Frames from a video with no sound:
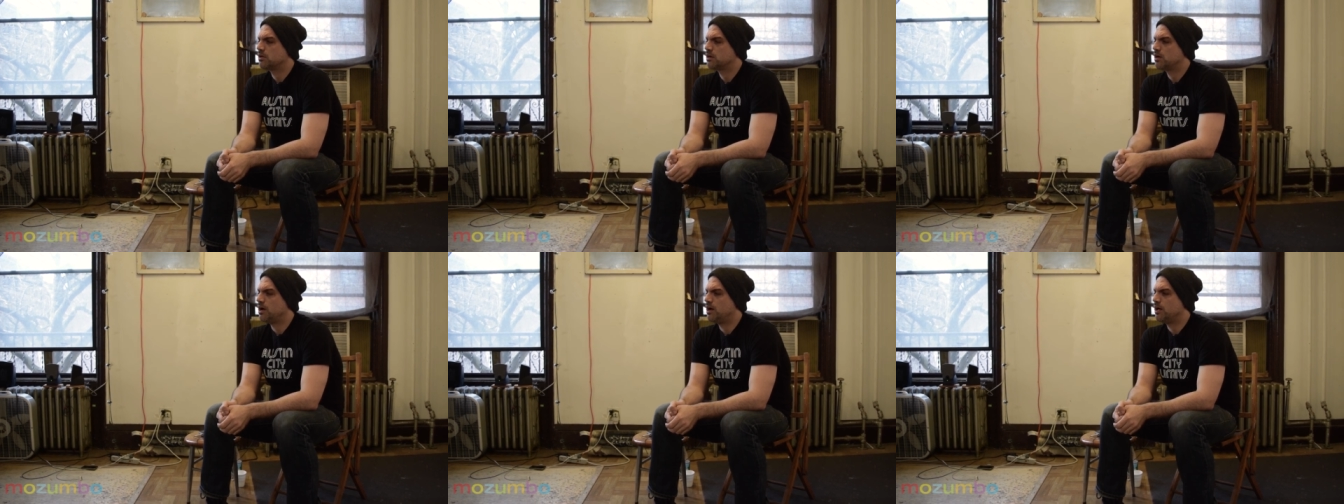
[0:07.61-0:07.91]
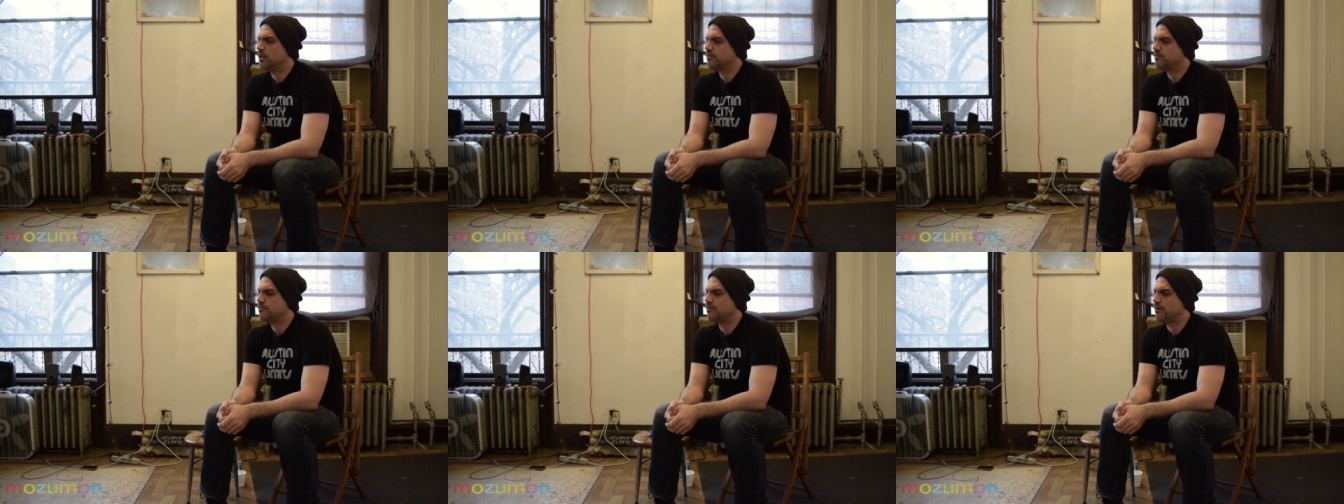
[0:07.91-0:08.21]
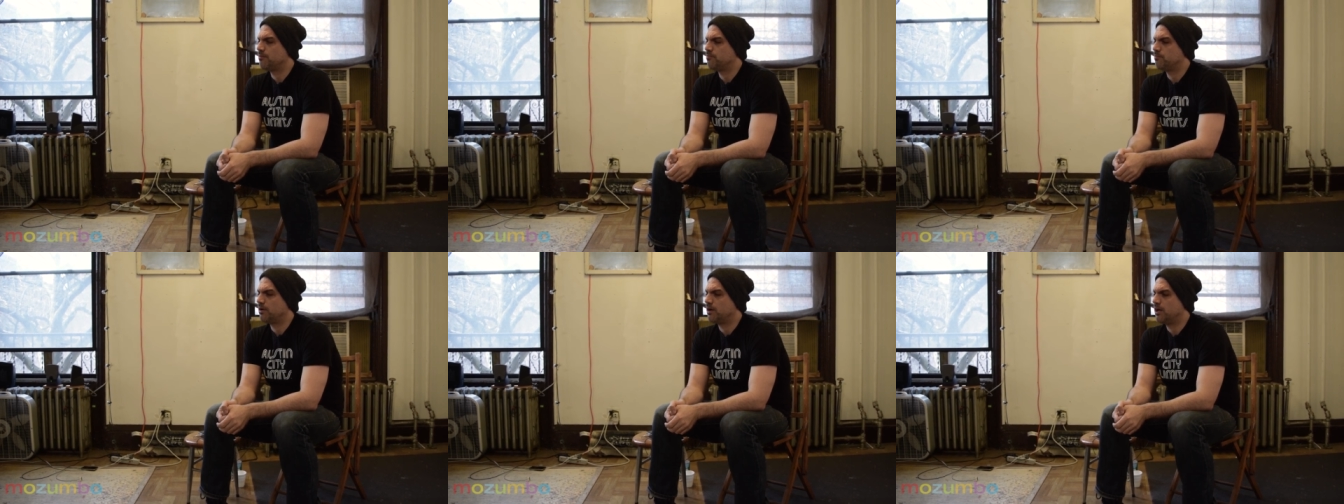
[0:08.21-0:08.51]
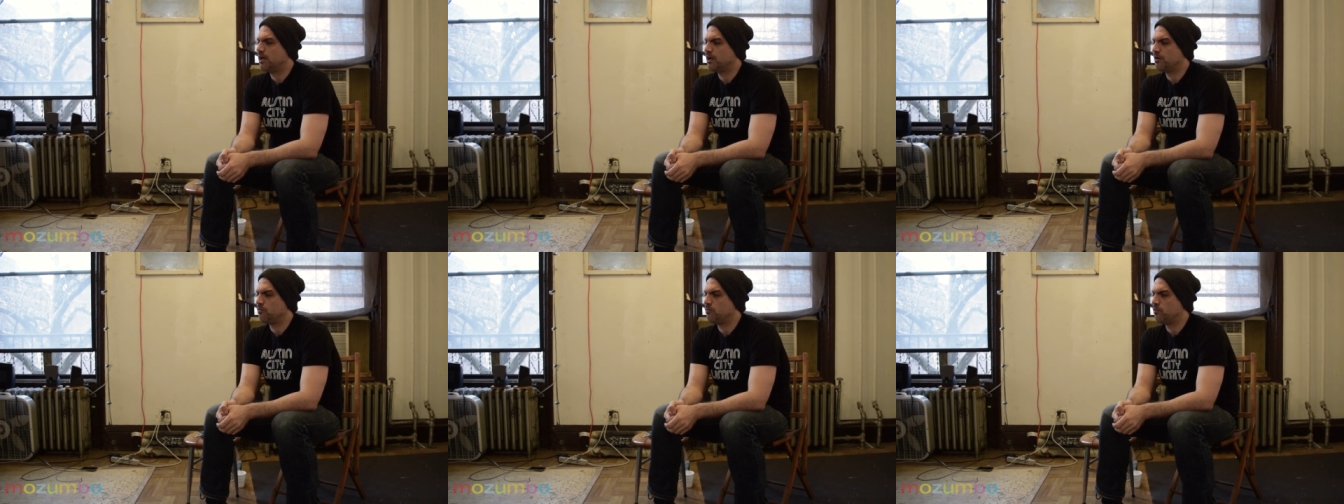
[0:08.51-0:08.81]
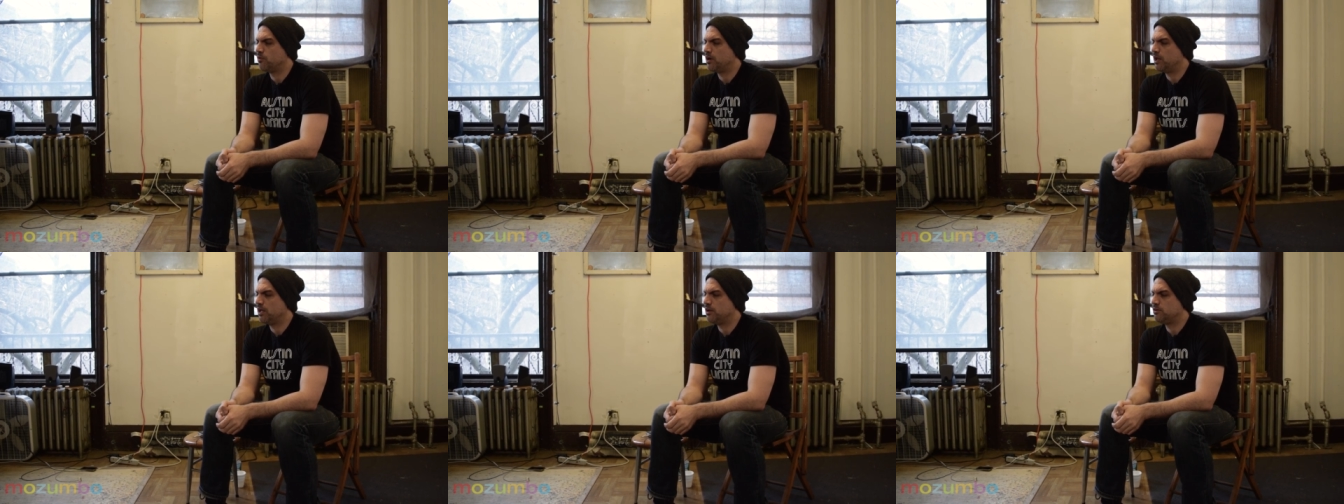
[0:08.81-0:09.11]
concept
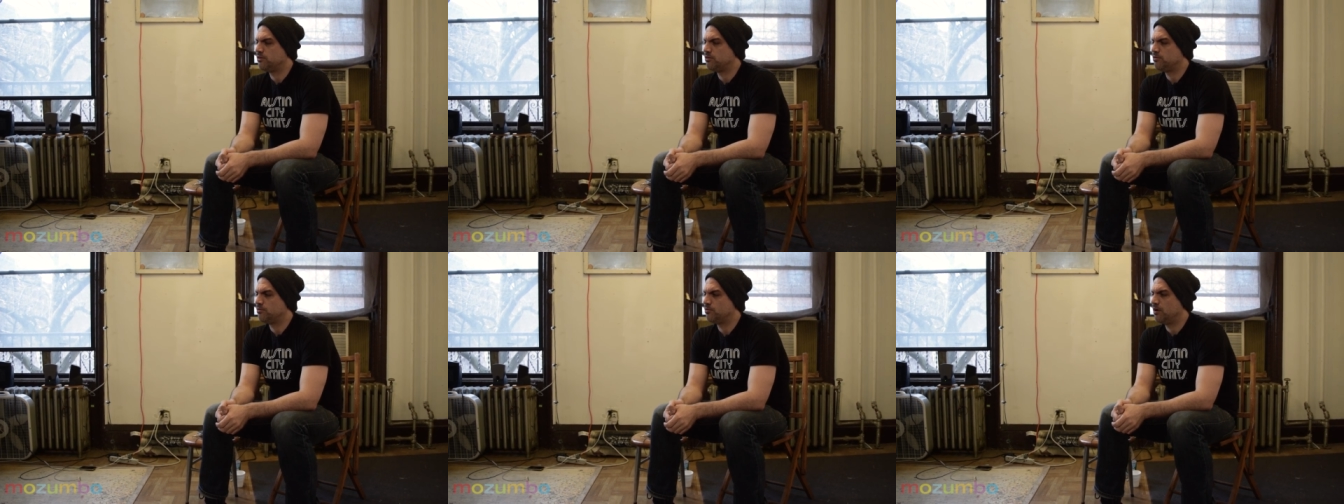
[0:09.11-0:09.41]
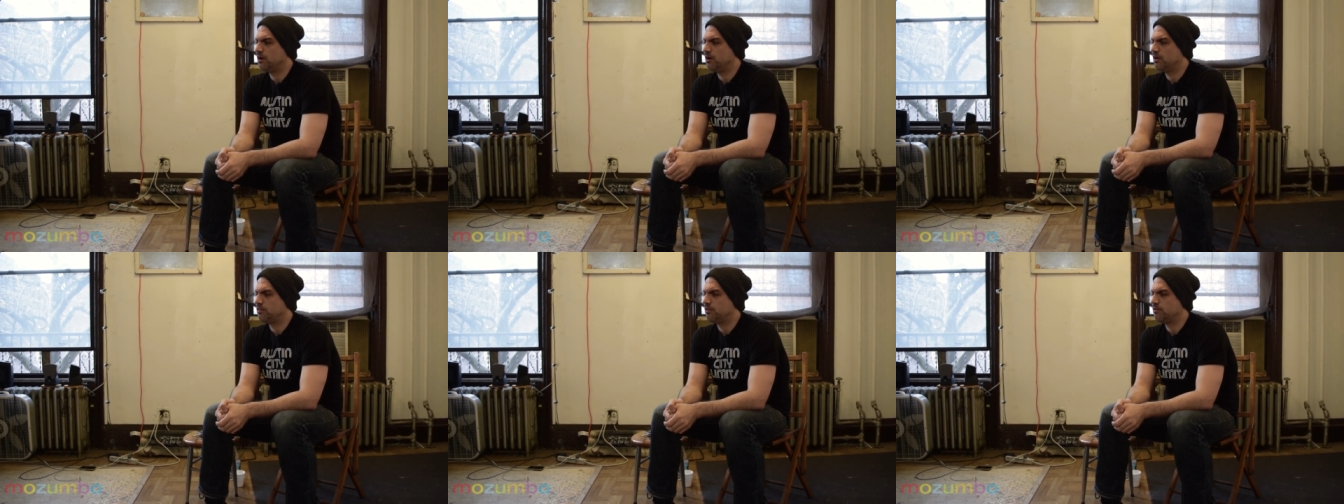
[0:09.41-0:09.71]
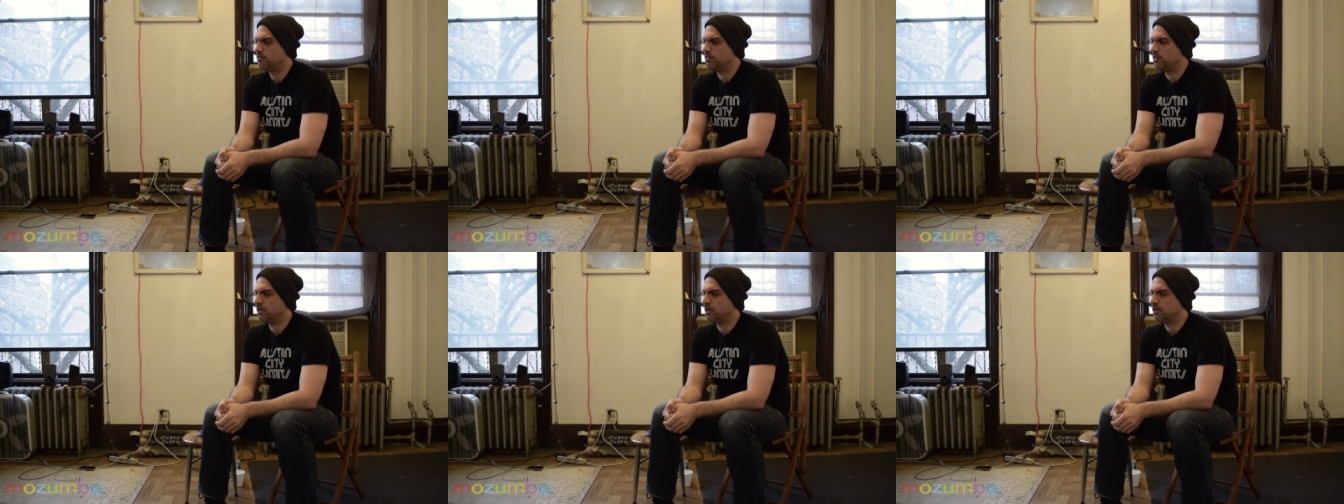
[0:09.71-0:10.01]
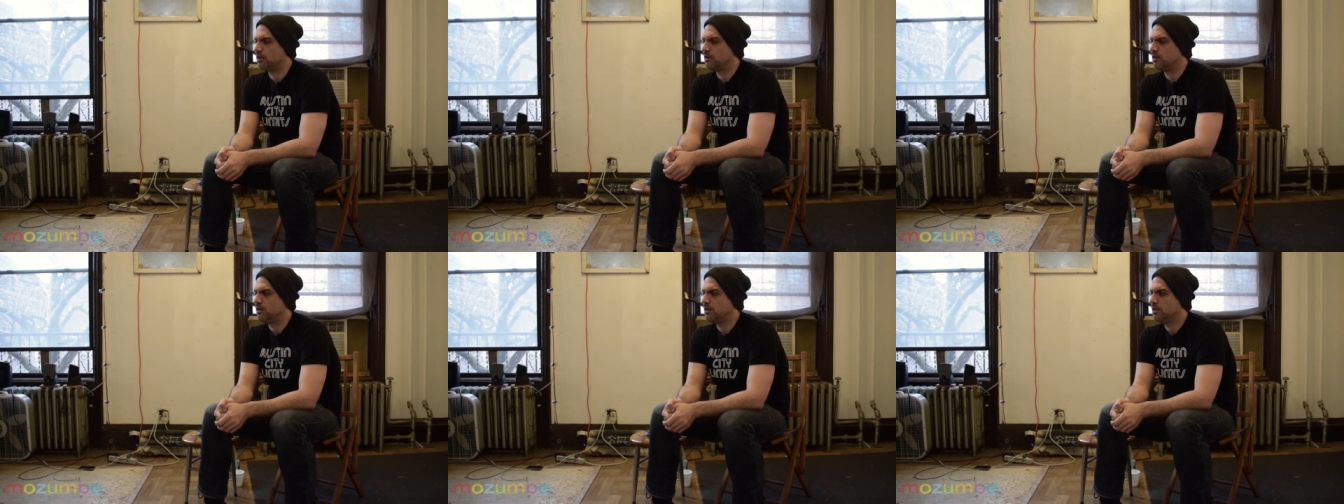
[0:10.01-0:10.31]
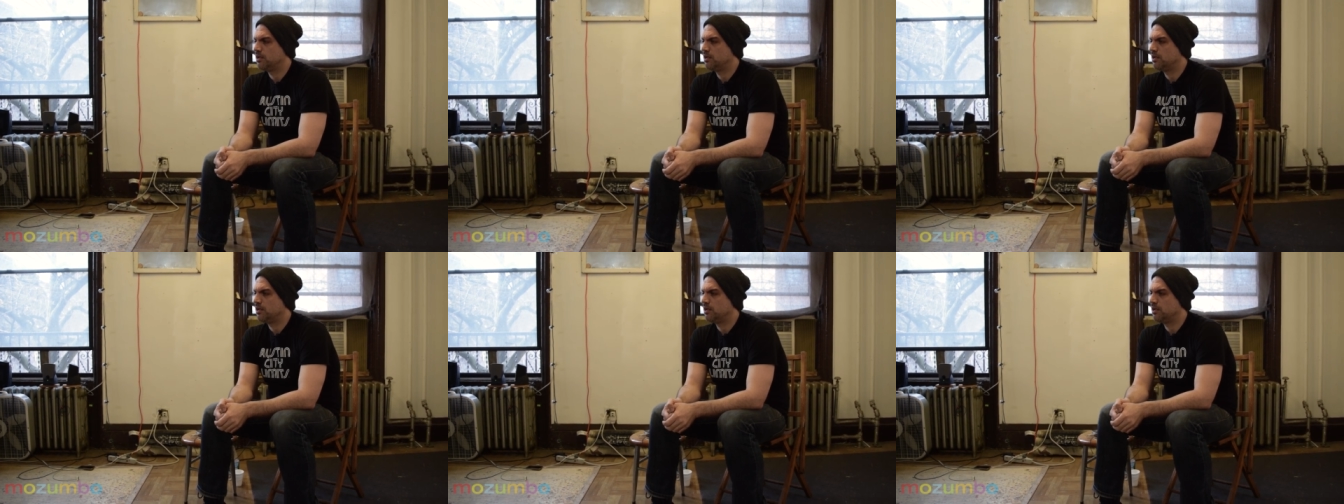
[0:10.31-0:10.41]
behind what I do other than